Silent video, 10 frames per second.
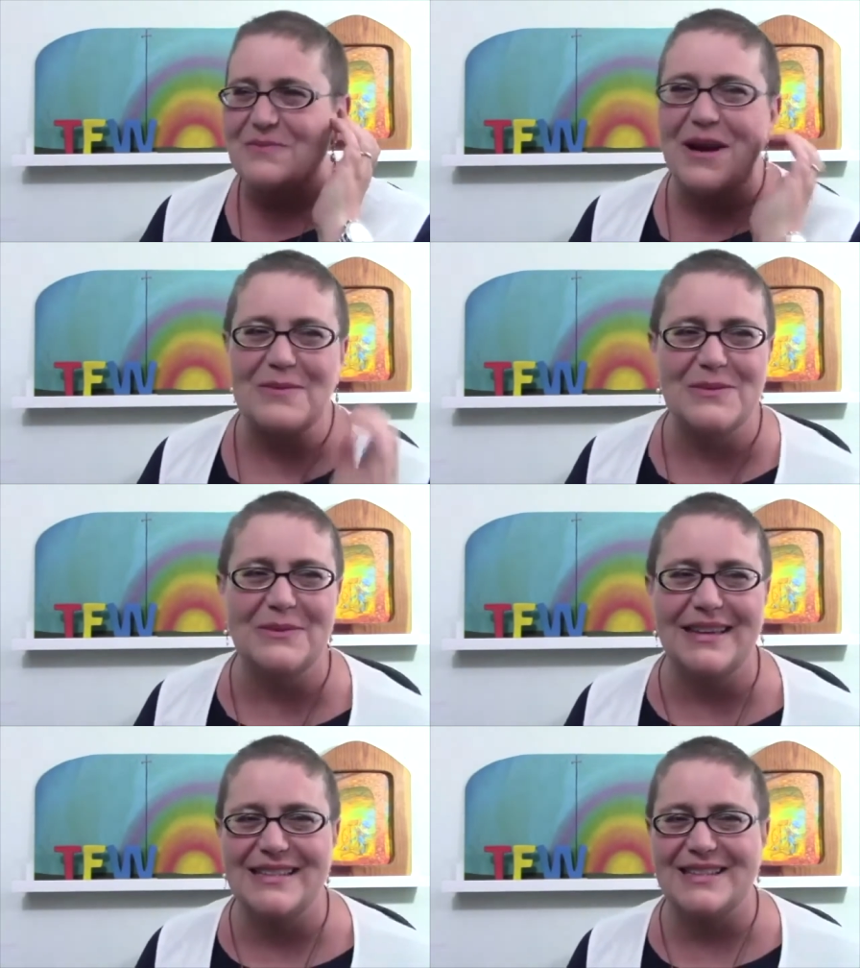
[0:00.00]

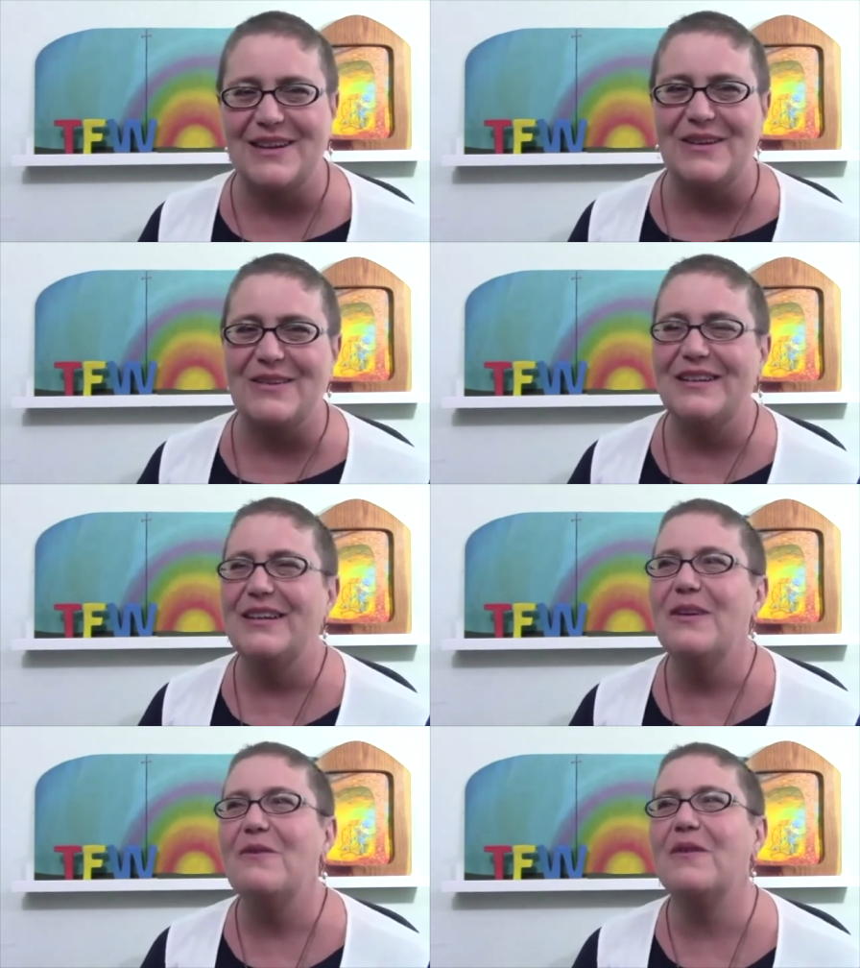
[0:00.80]
Probably so.
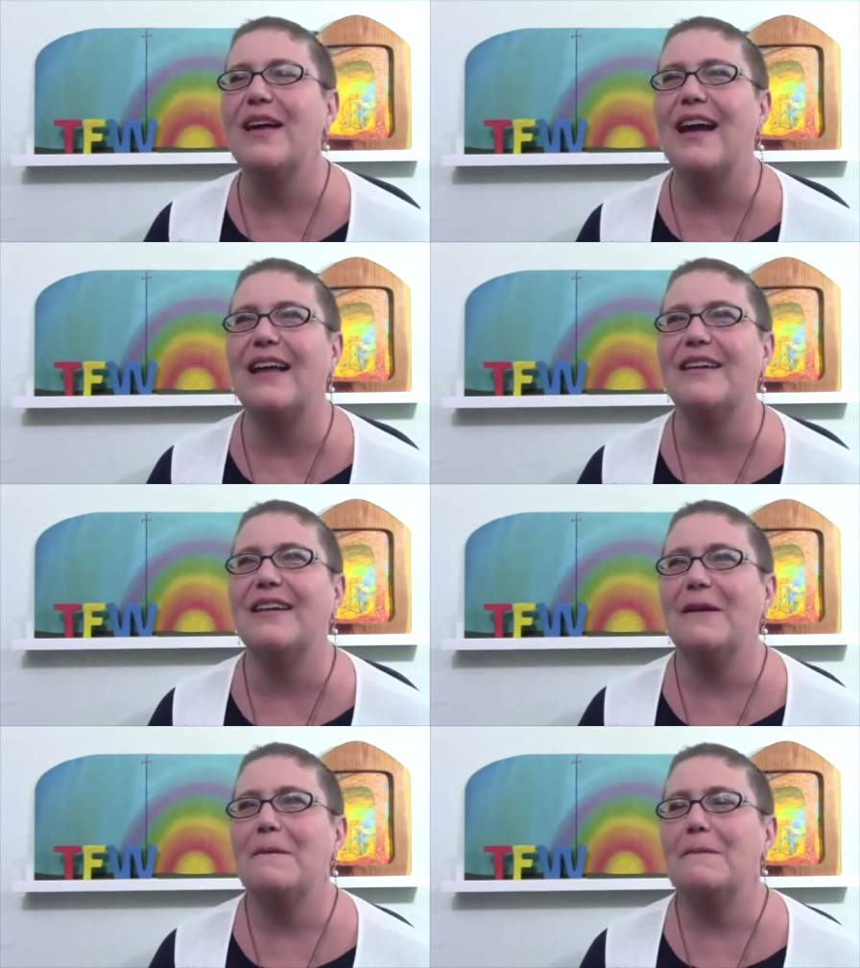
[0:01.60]
We had
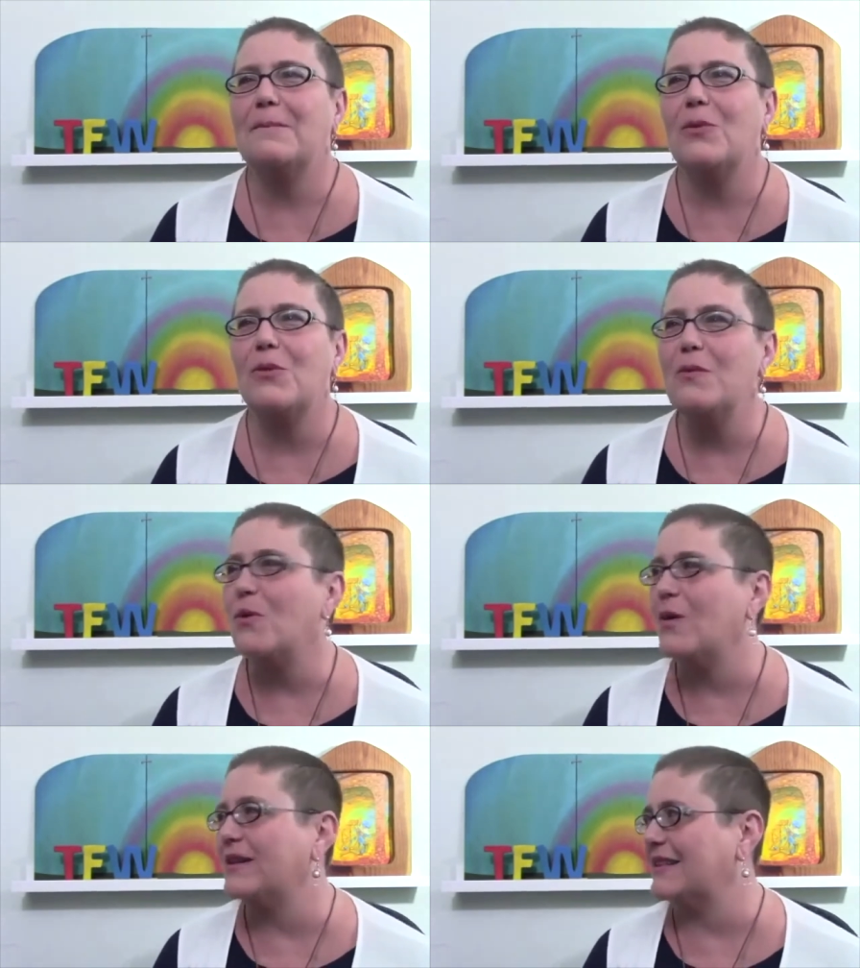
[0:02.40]
three
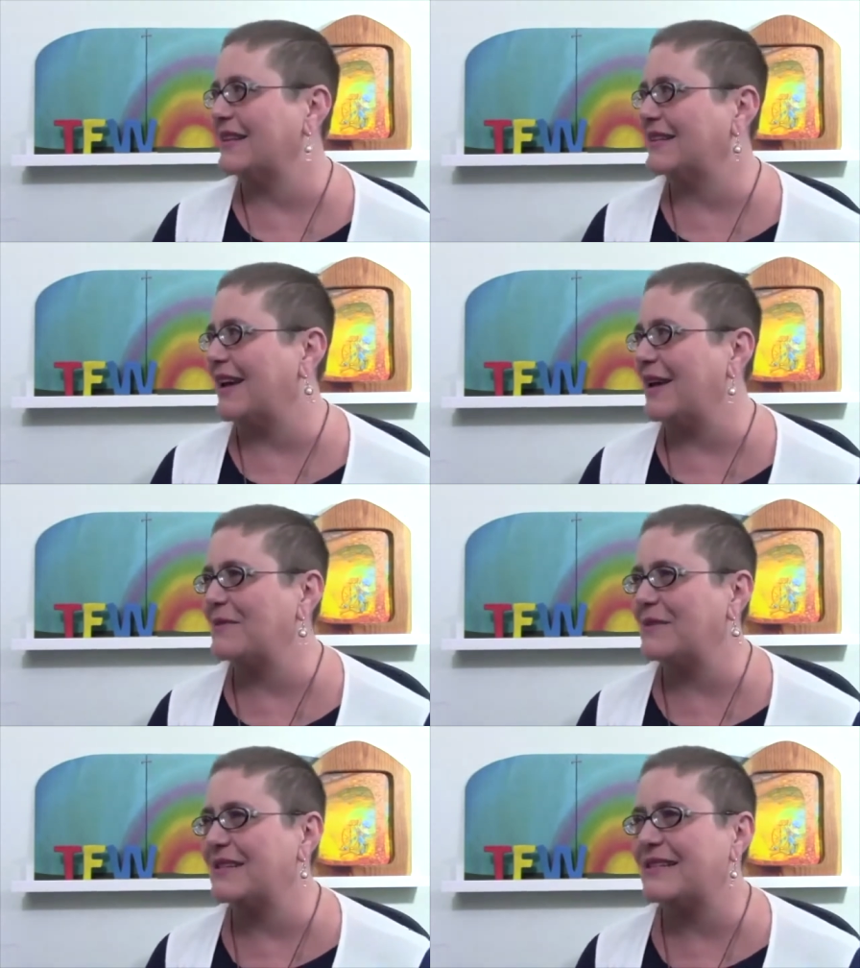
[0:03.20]
boys at the time
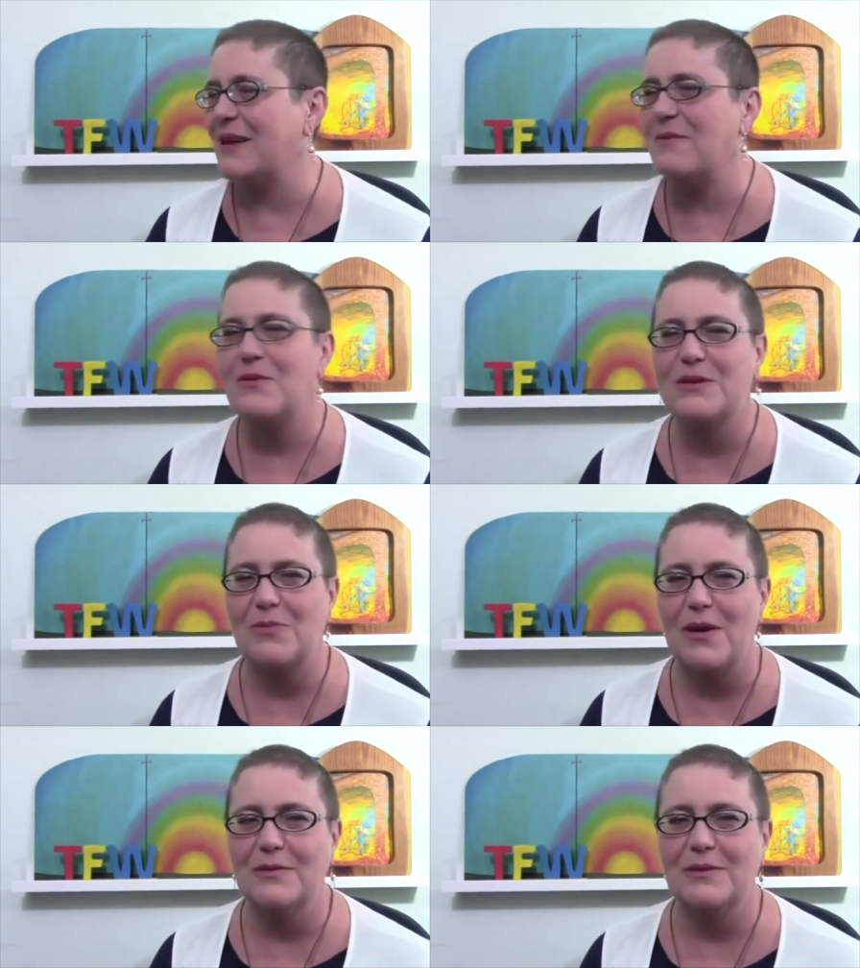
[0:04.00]
because Samuel was
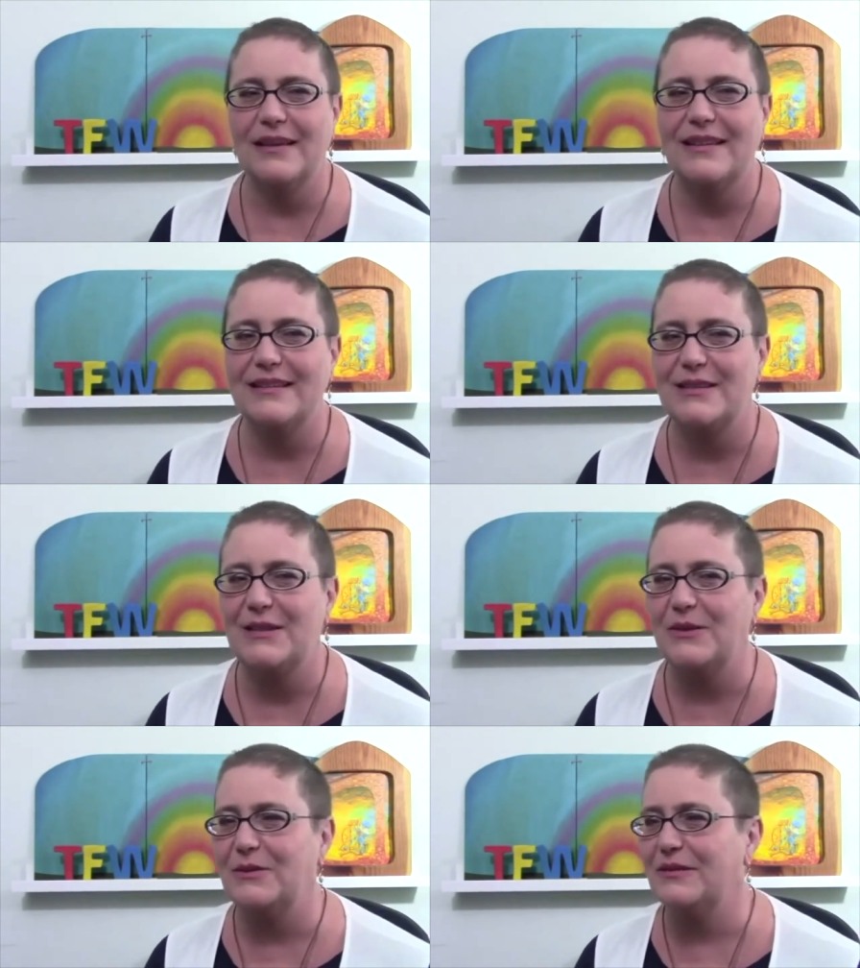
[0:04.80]
probably
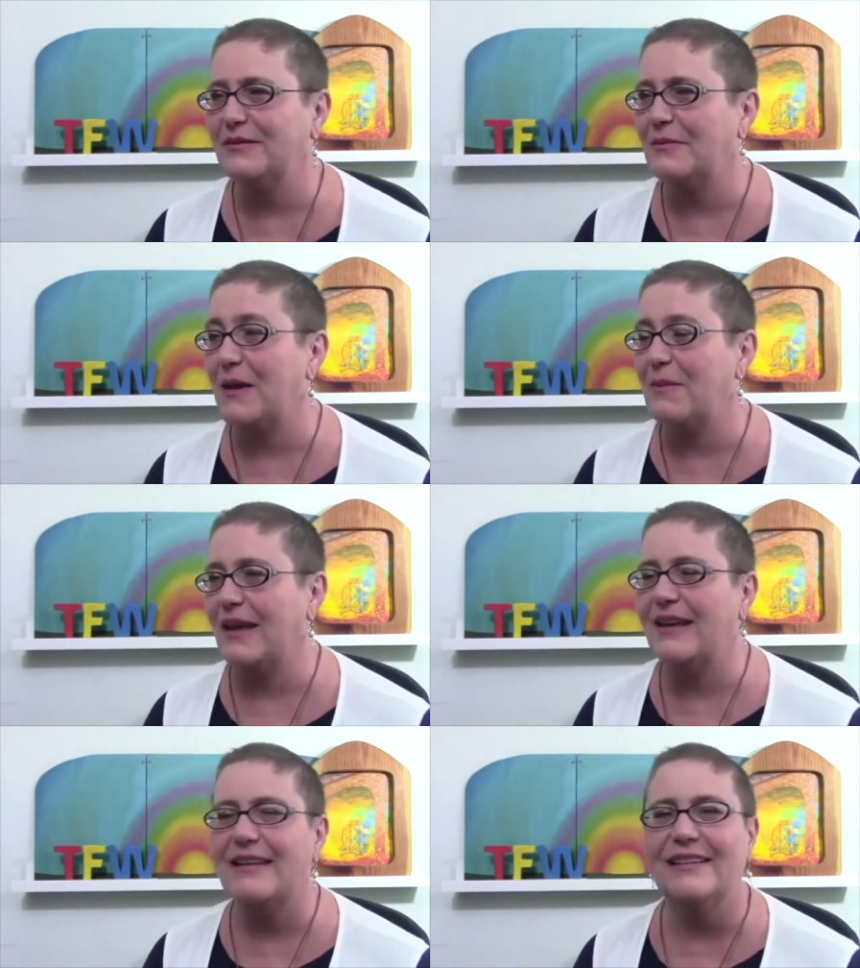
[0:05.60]
two,
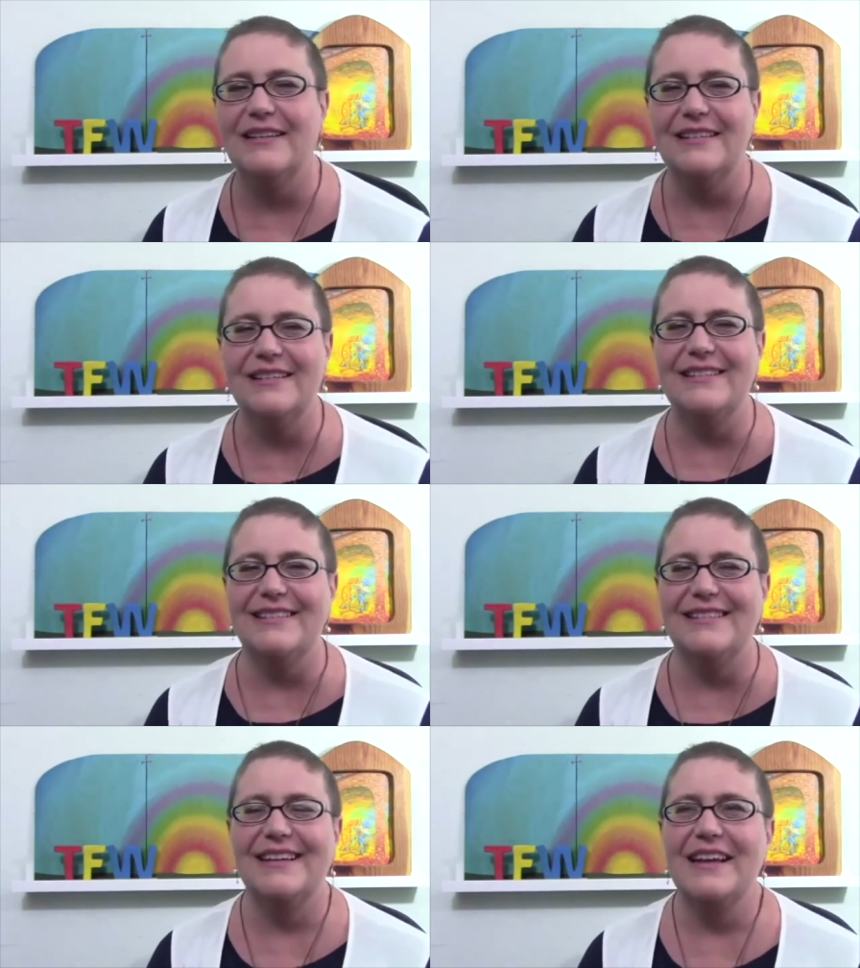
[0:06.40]
maybe.
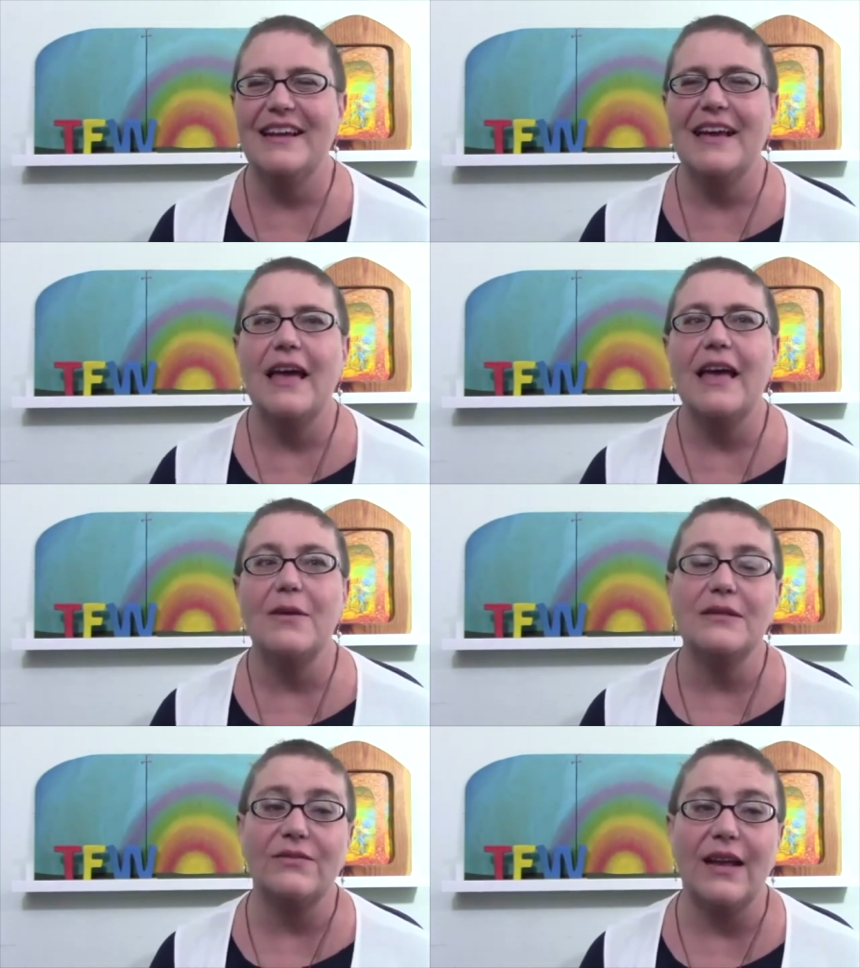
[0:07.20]
It
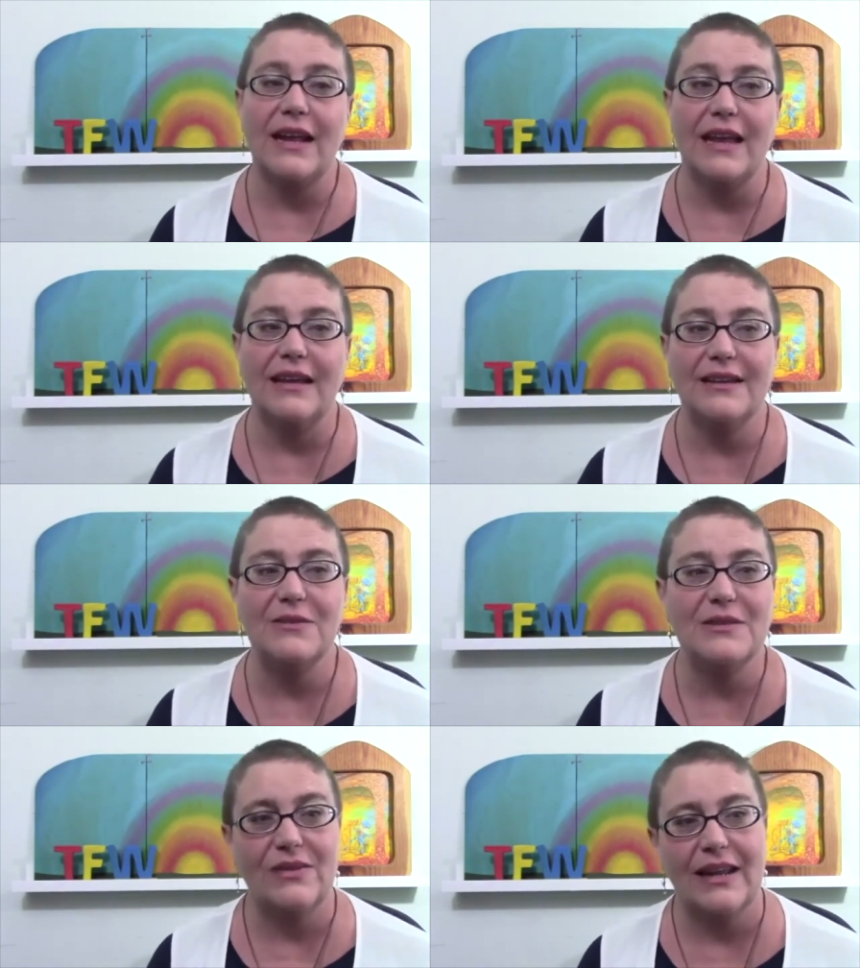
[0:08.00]
was funny. It
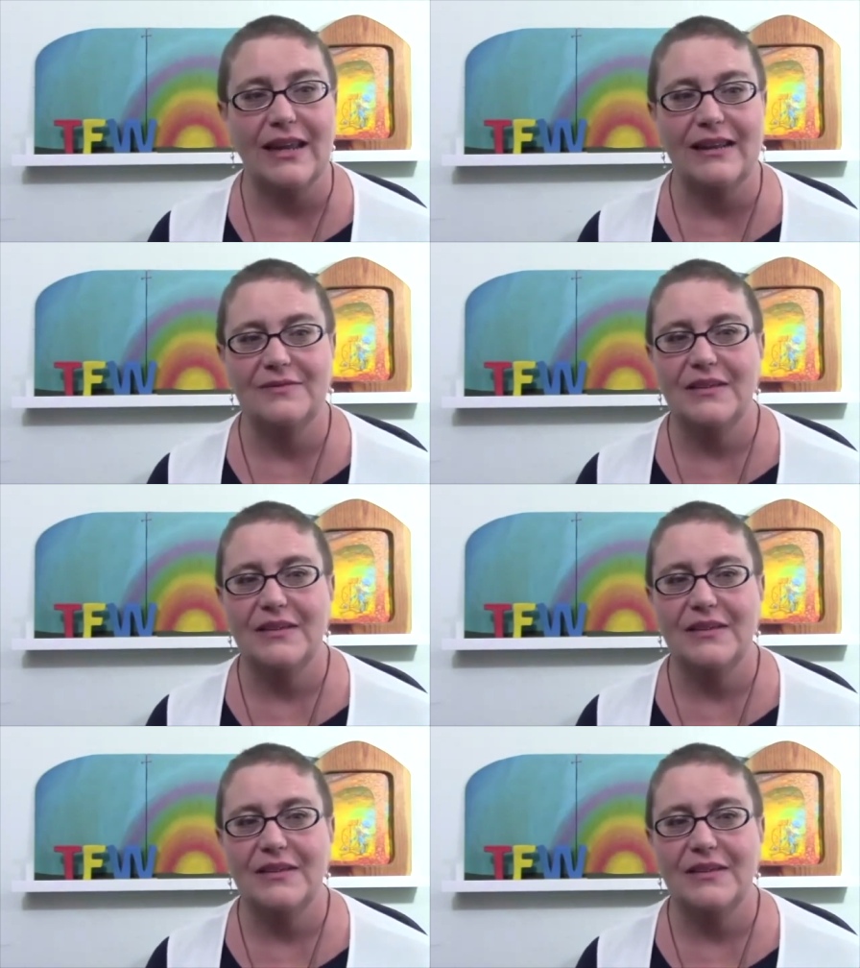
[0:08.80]
was funny.